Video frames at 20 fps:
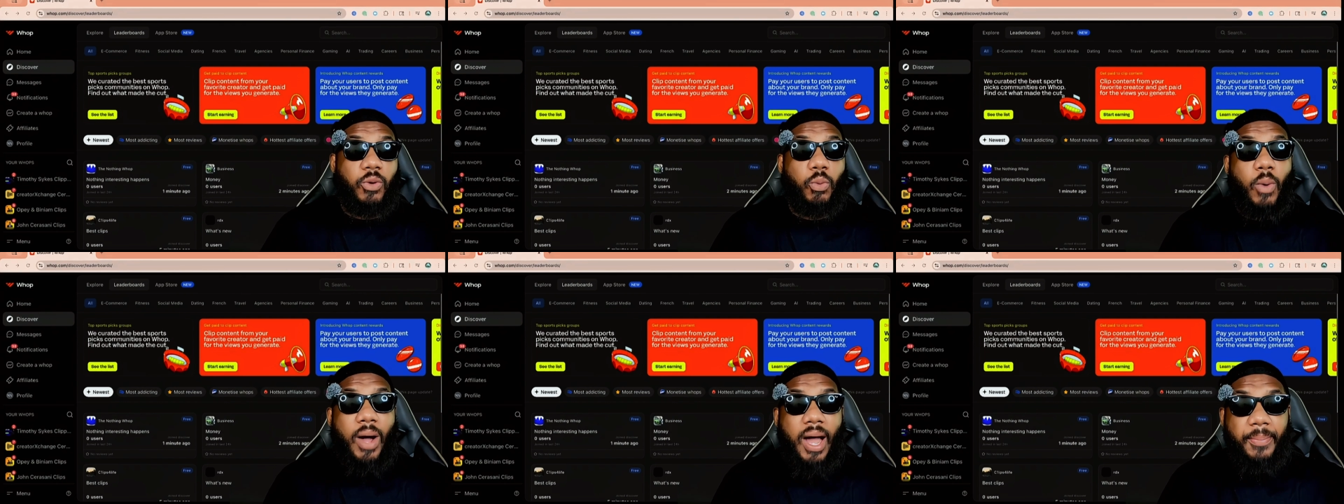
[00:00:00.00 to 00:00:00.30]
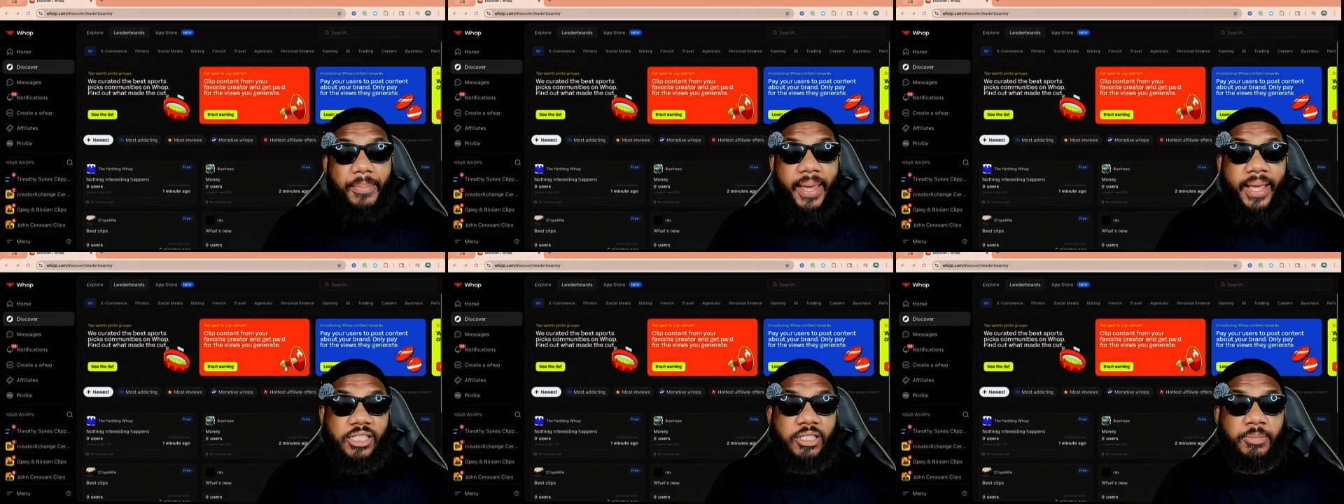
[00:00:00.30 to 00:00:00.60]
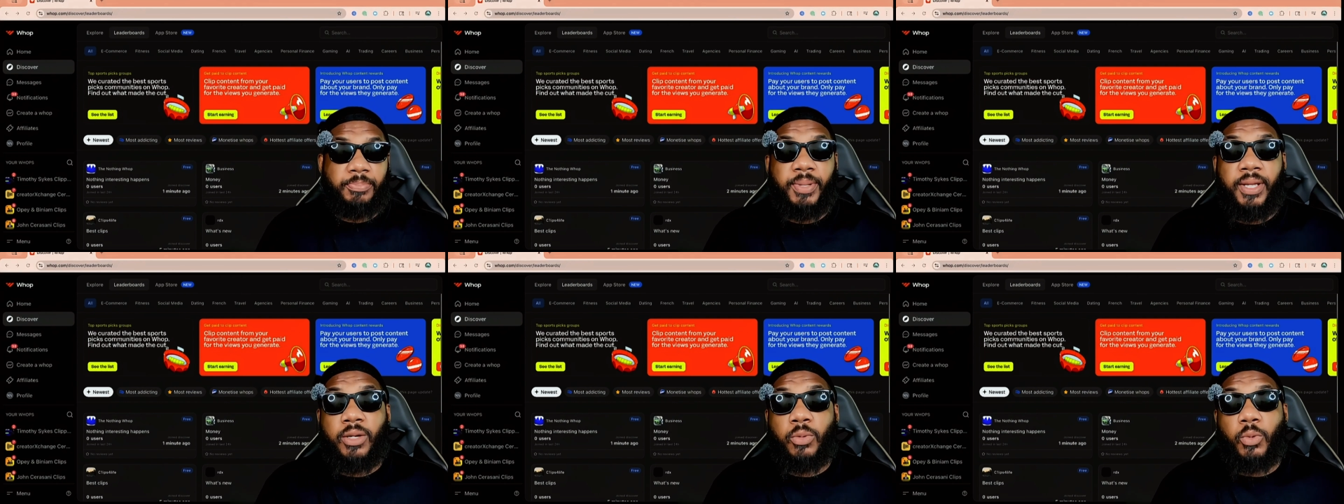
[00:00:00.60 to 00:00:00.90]
for Whop
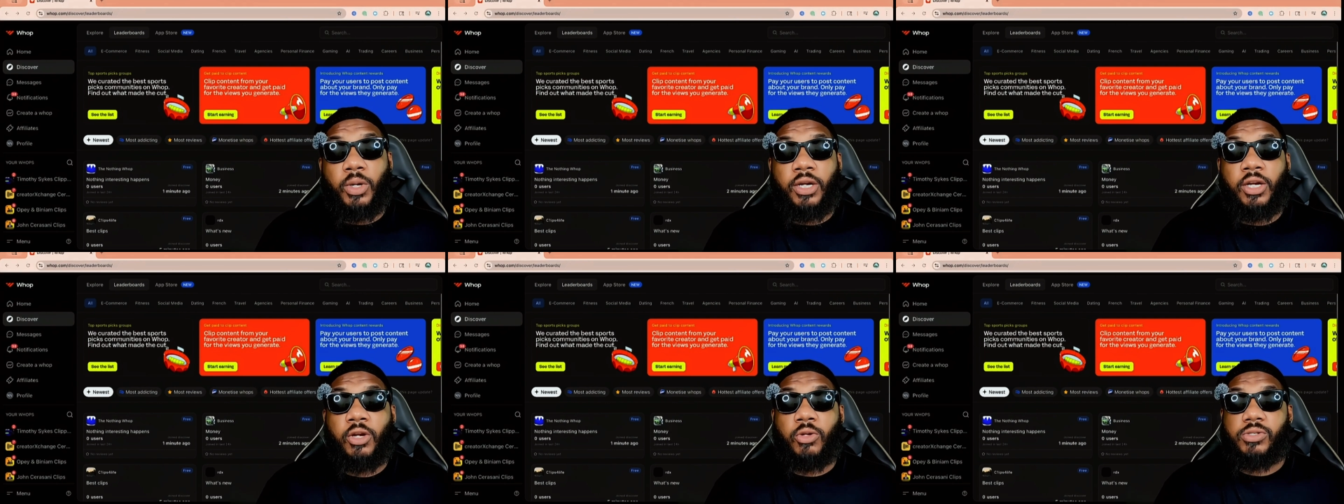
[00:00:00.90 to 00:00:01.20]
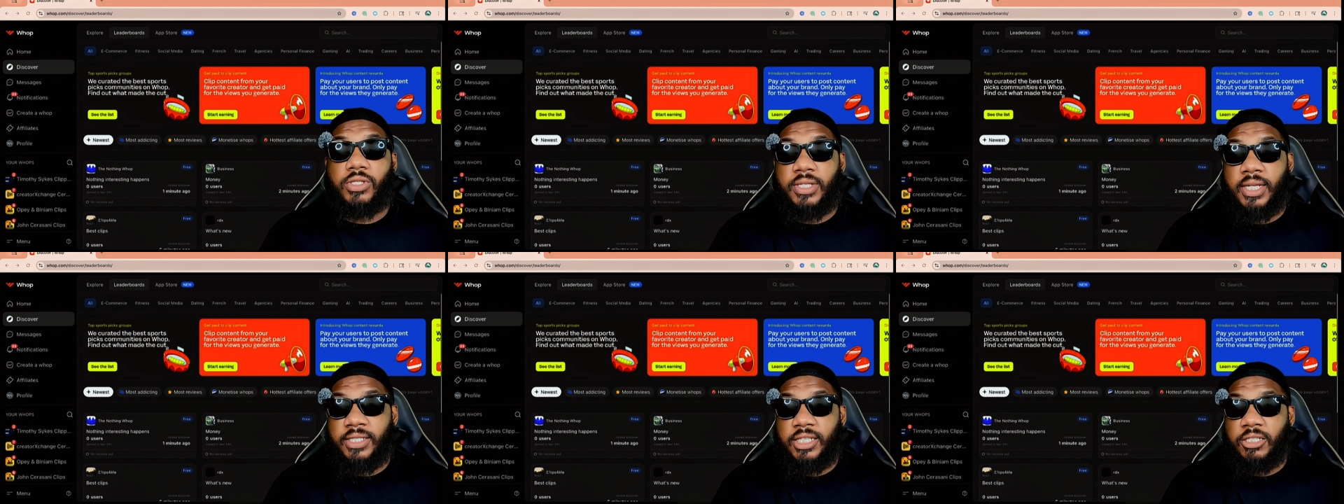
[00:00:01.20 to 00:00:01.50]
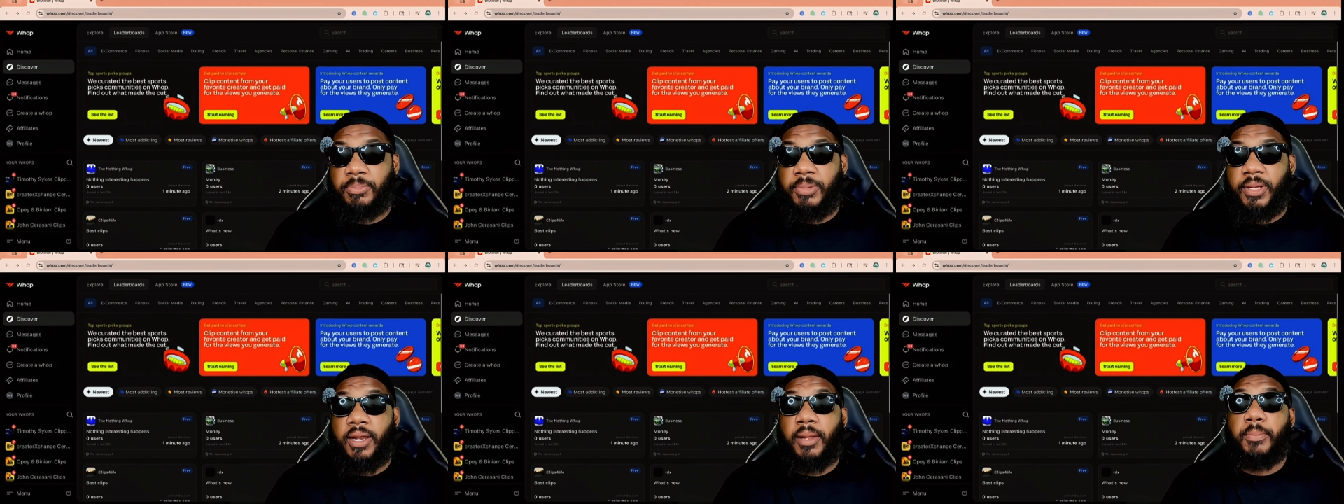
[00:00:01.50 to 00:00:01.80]
has been one of those things
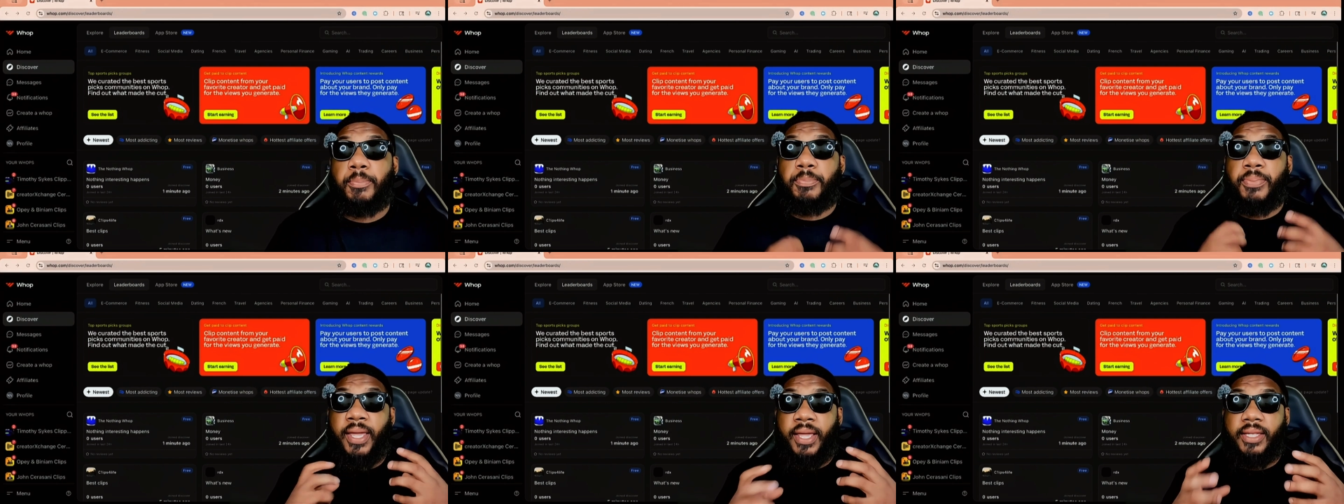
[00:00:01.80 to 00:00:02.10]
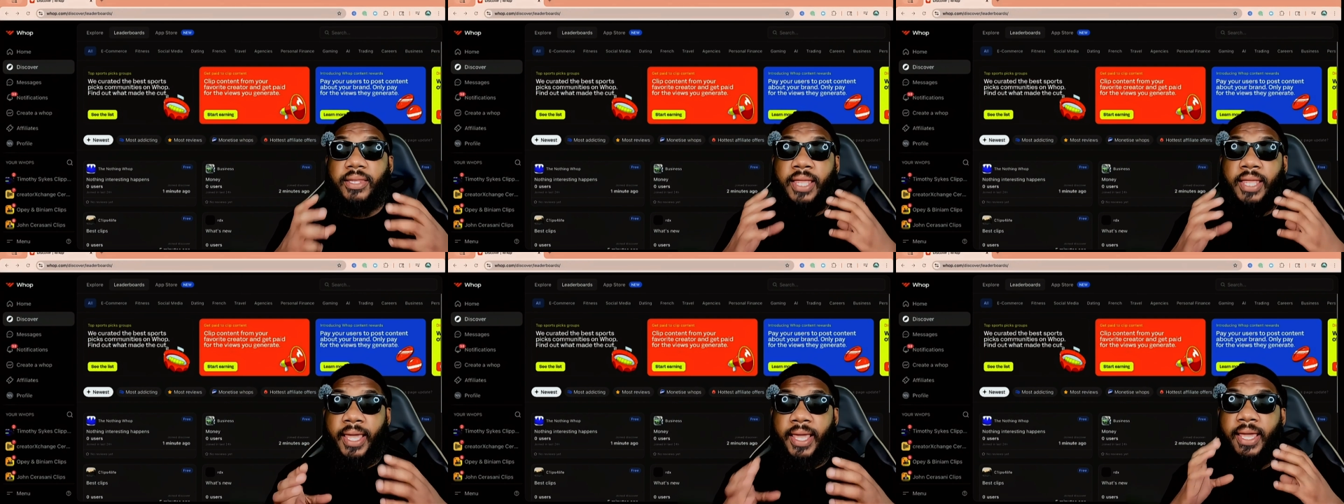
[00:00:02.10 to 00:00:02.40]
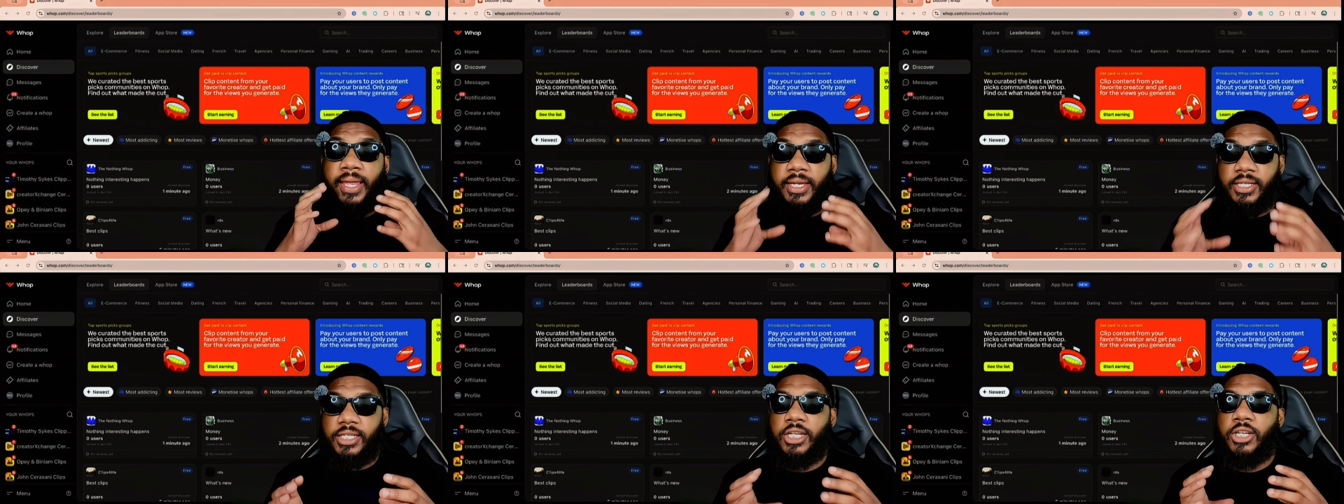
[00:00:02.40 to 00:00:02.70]
that's been a big
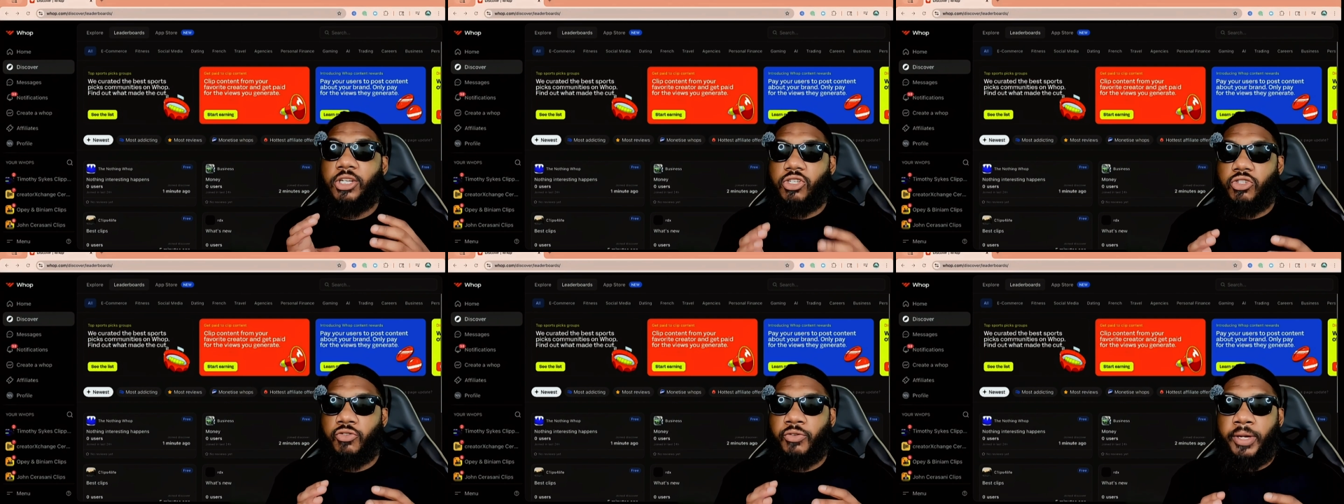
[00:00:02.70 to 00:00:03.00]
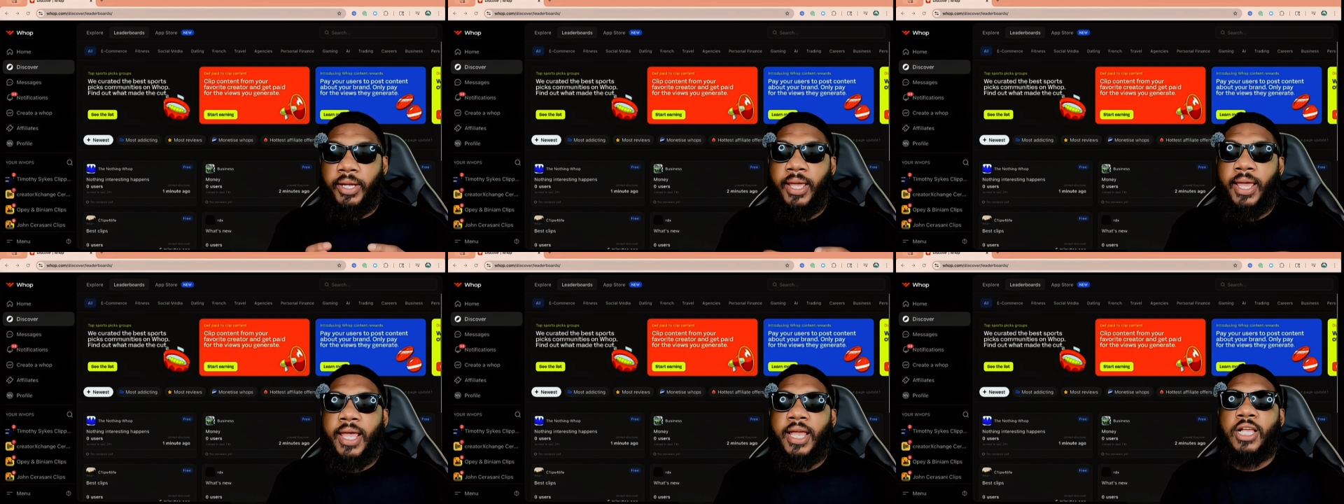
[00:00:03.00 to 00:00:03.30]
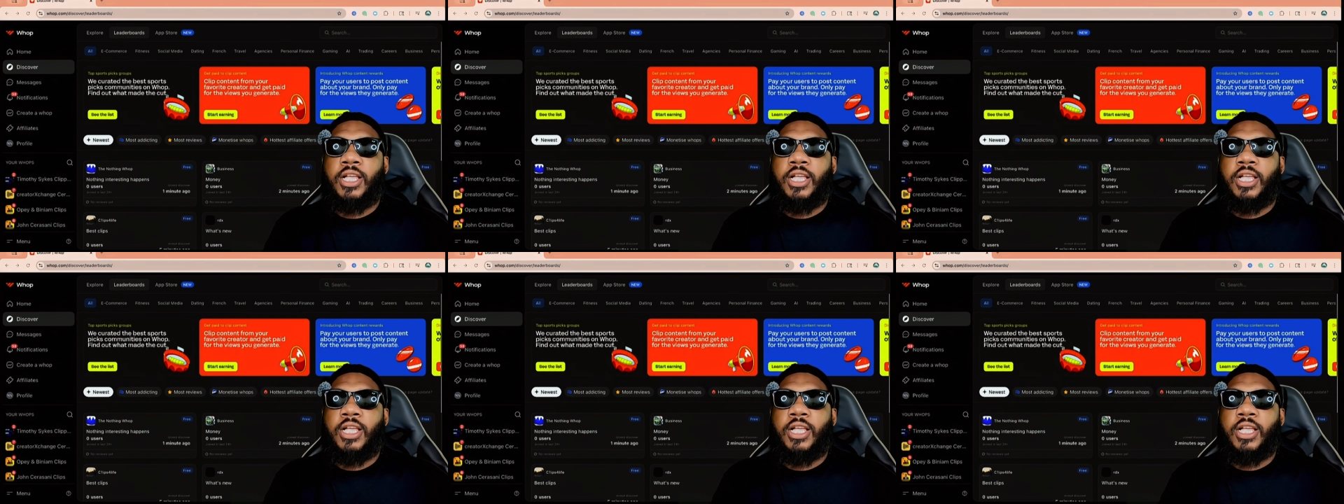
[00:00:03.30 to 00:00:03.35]
thing in this industry